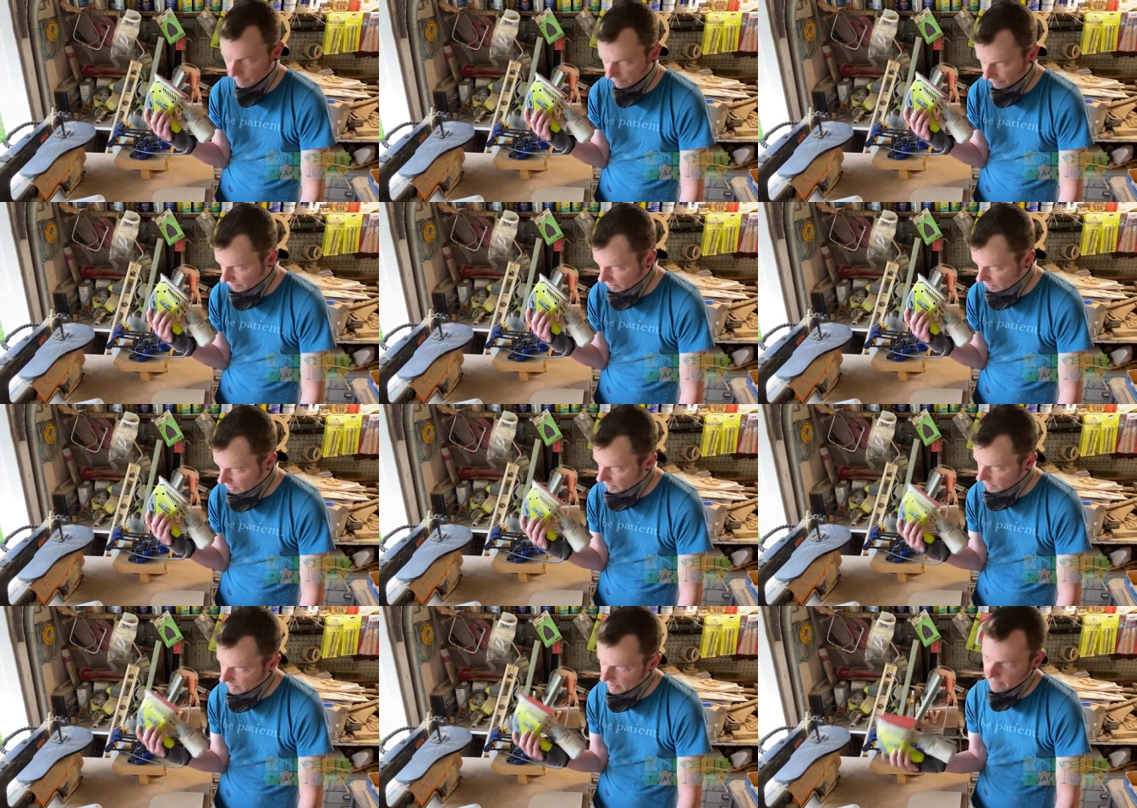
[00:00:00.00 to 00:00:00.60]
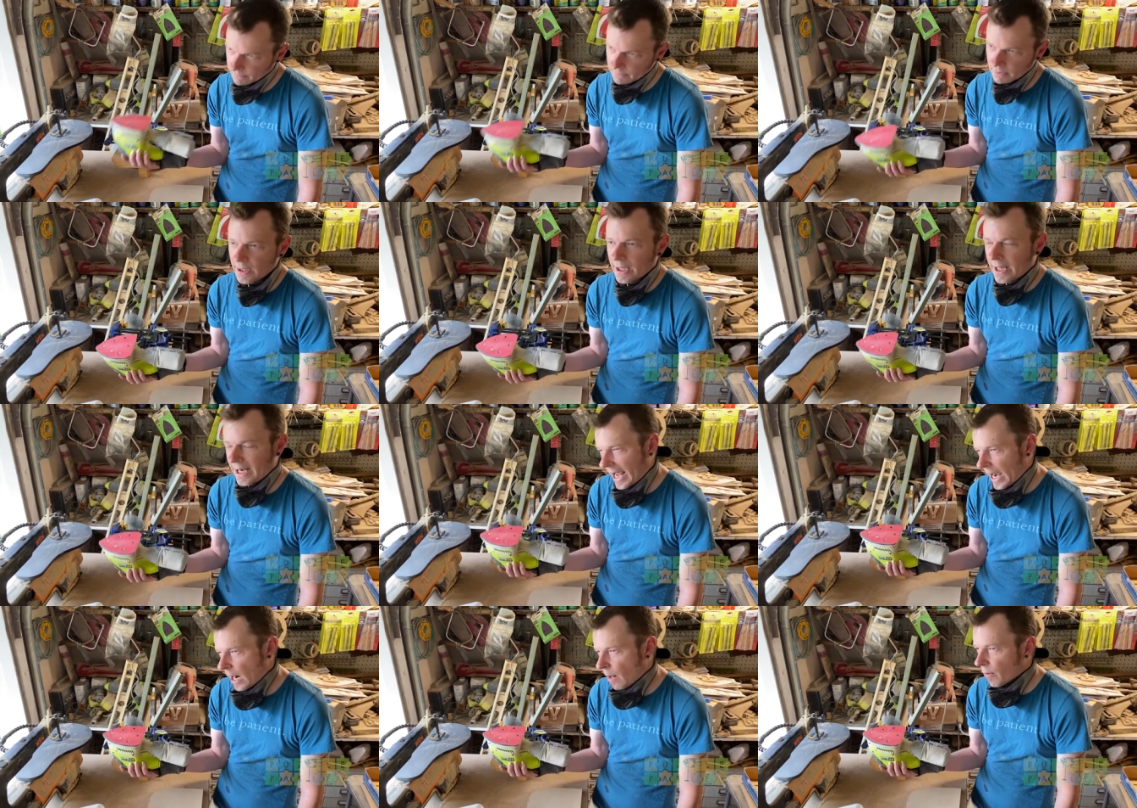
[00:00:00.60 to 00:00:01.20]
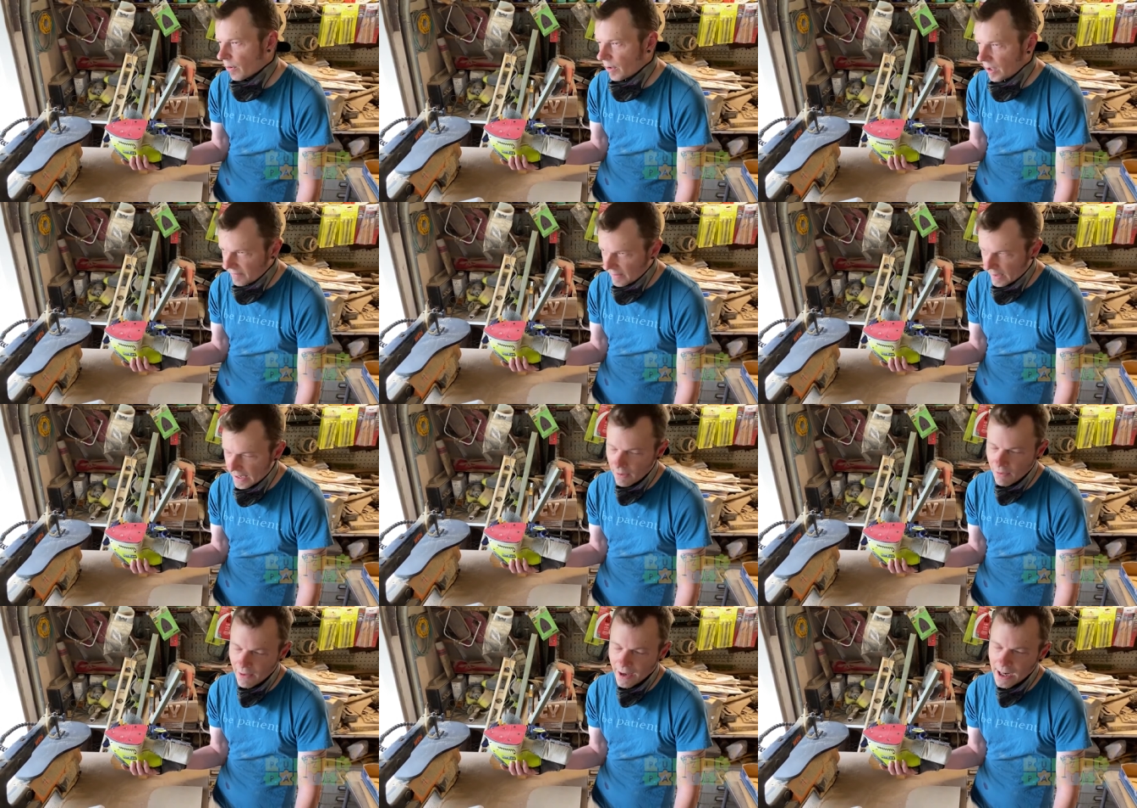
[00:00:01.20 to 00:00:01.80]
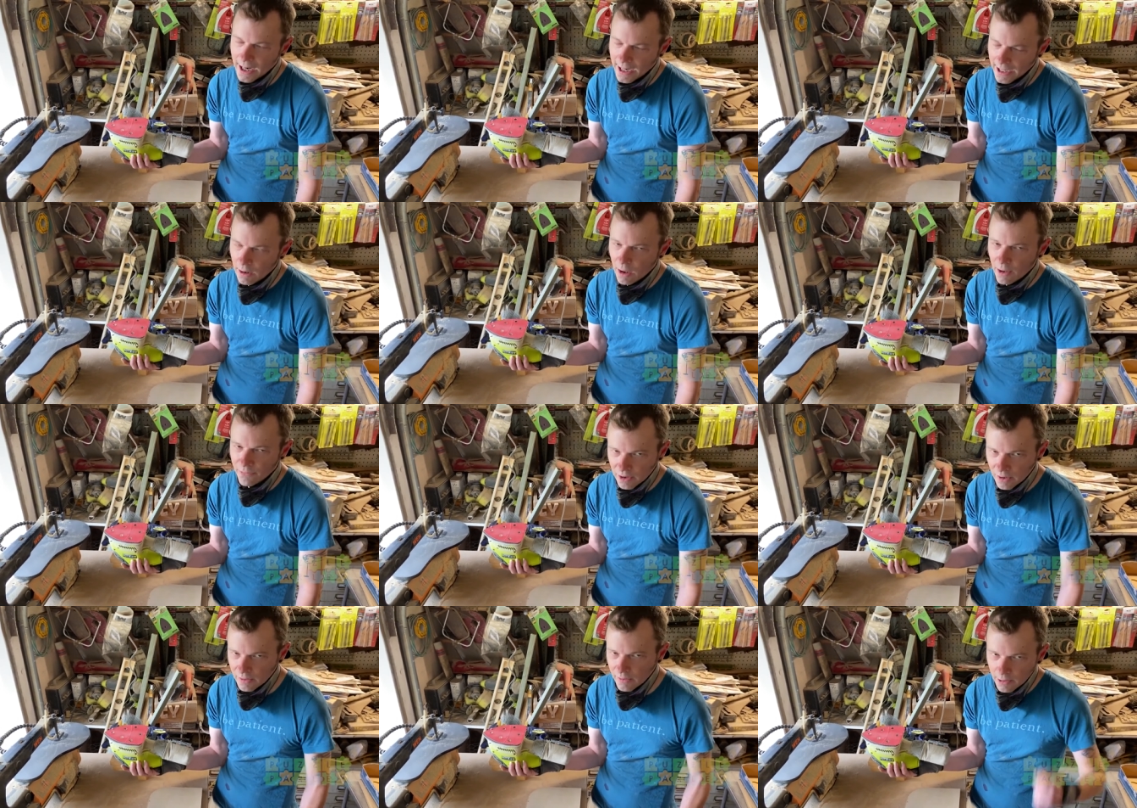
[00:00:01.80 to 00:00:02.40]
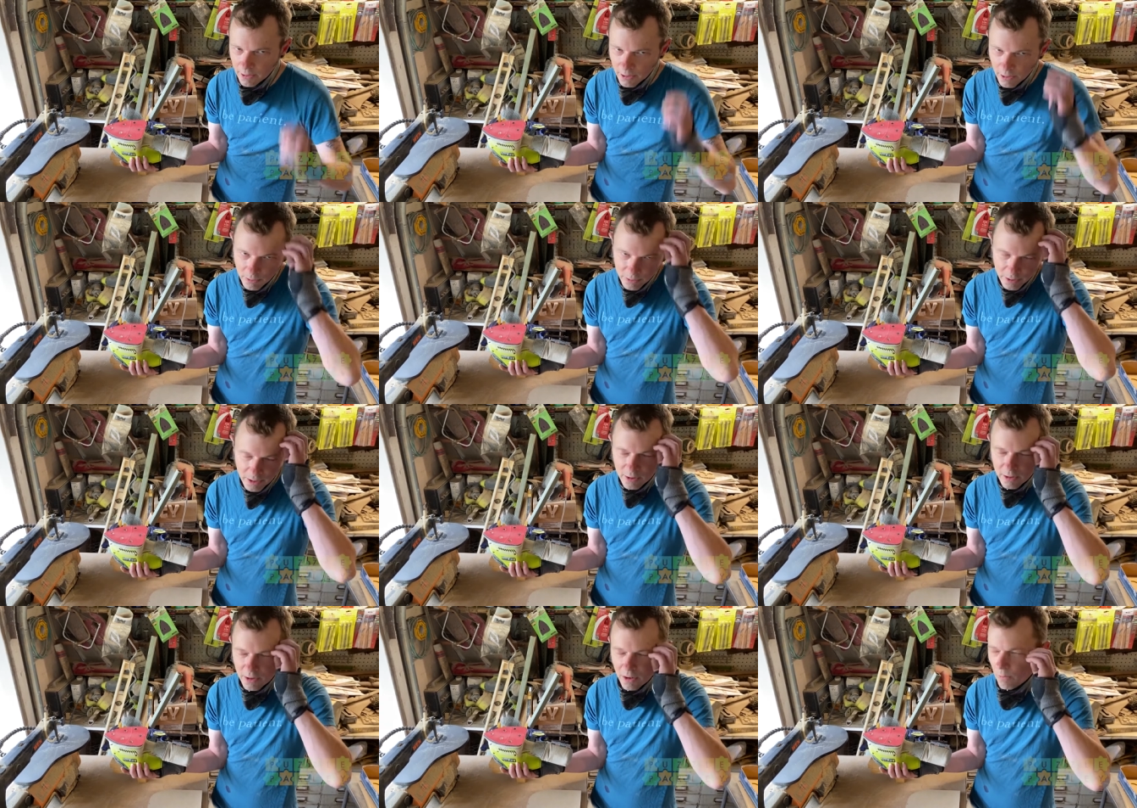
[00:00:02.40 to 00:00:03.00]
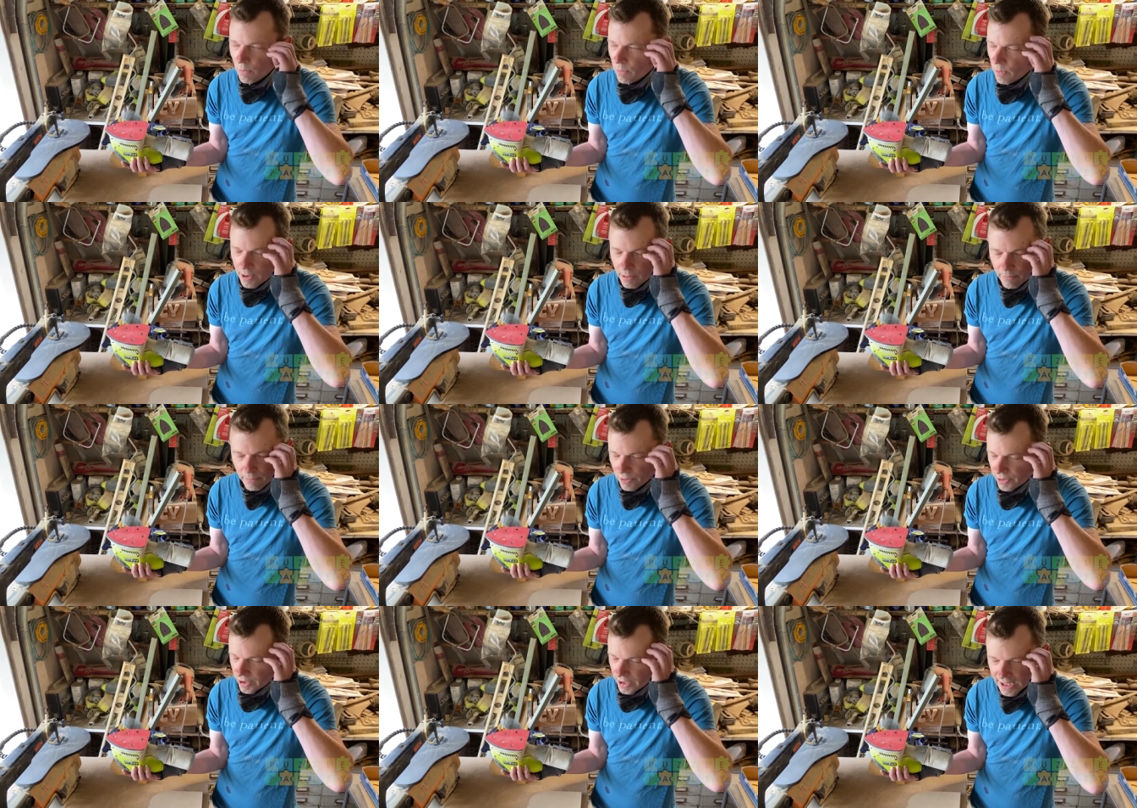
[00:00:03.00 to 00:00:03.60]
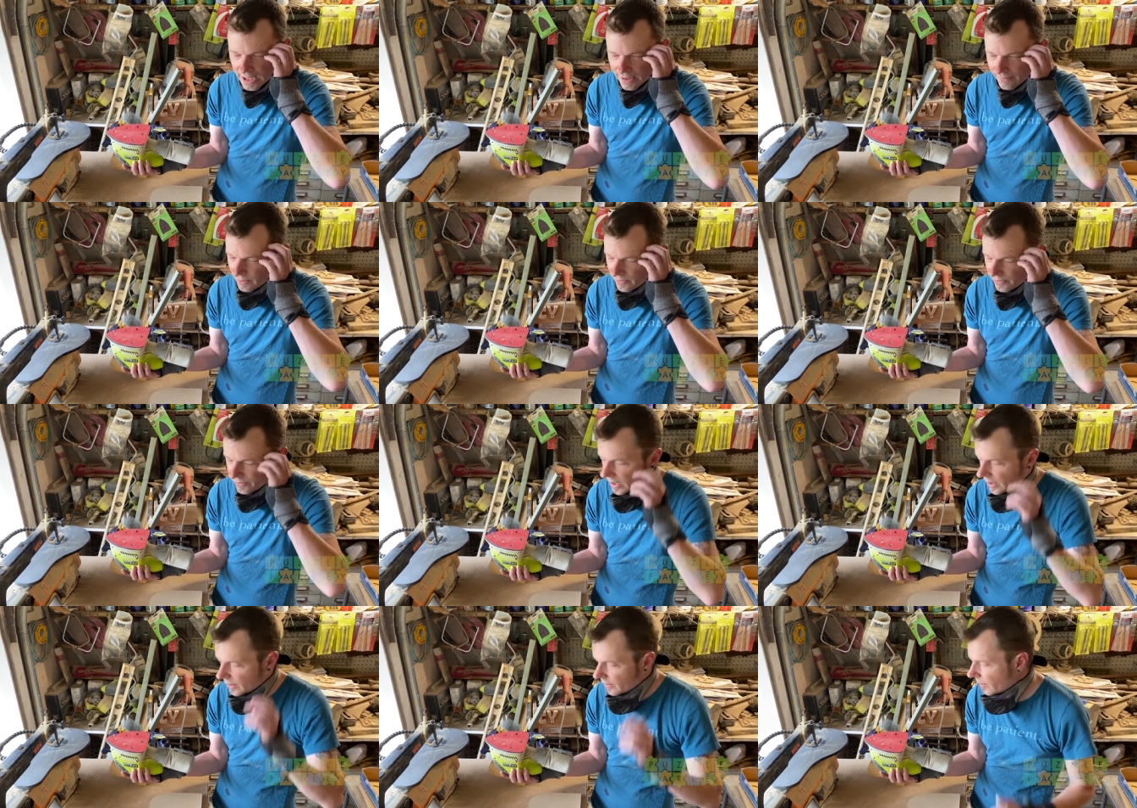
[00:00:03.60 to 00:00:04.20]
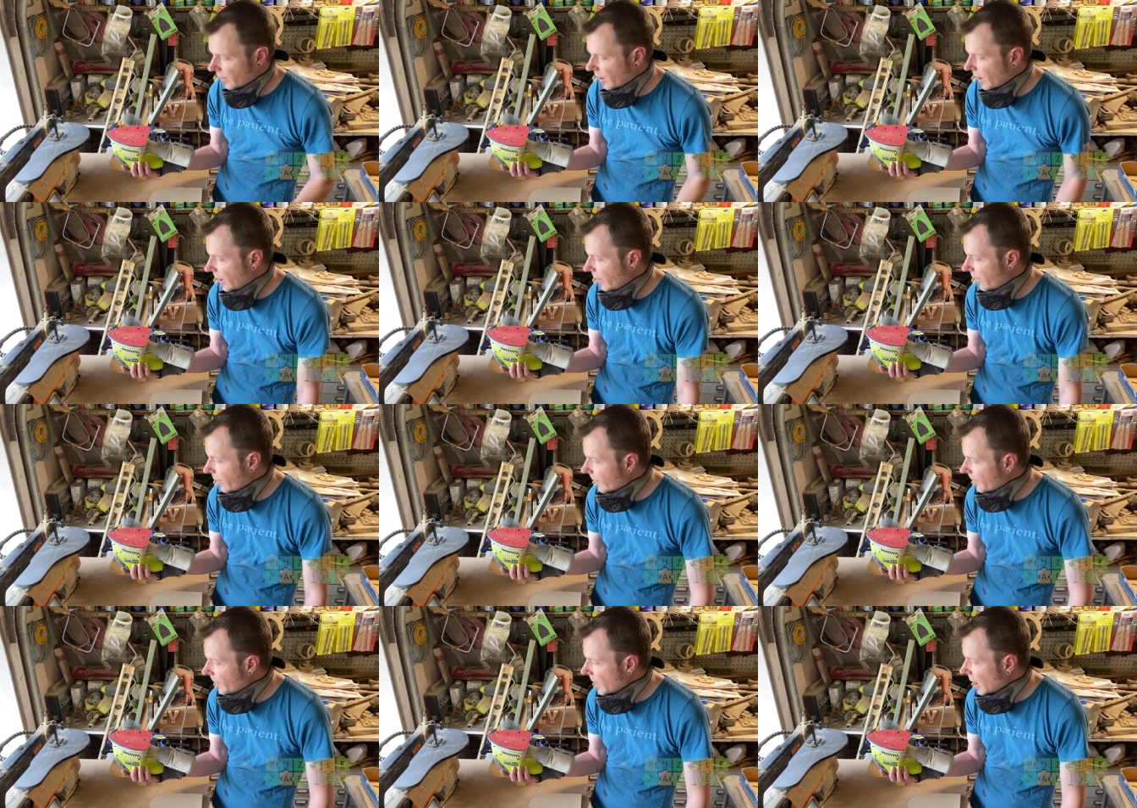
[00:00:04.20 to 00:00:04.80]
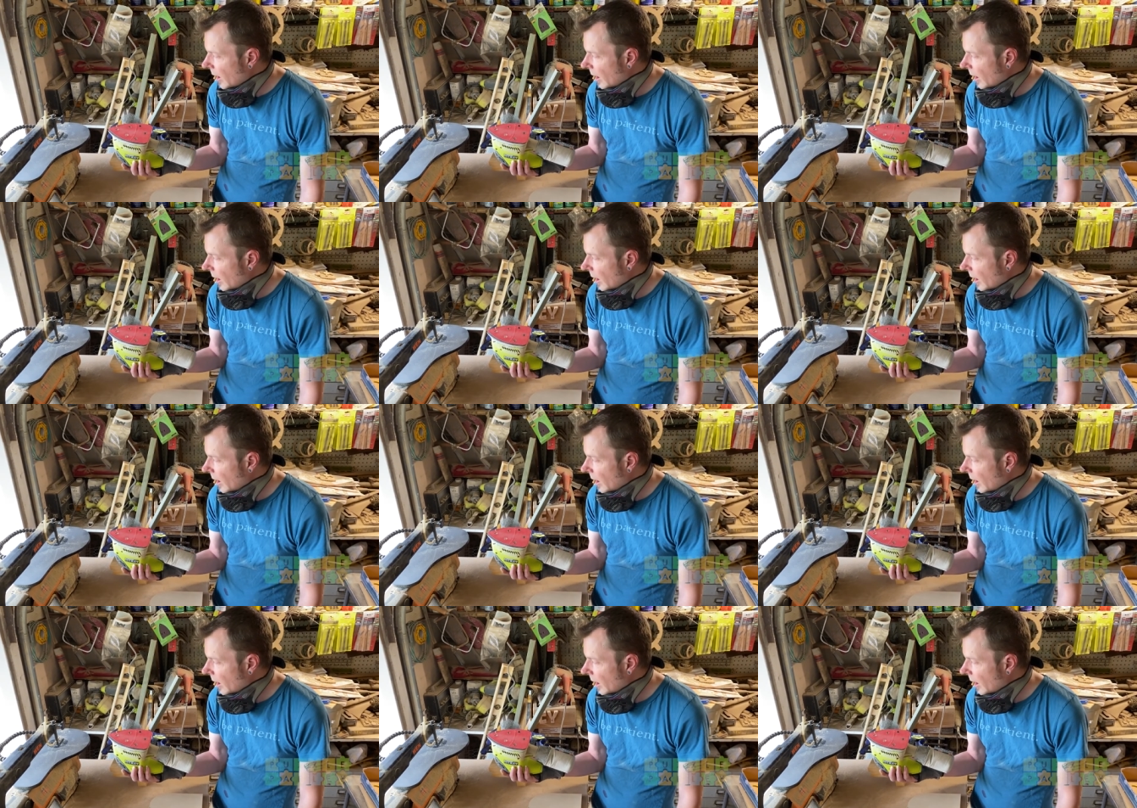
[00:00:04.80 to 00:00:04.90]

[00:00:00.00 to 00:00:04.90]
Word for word: for an hour a day like I often do, you don't want a really heavy sander either.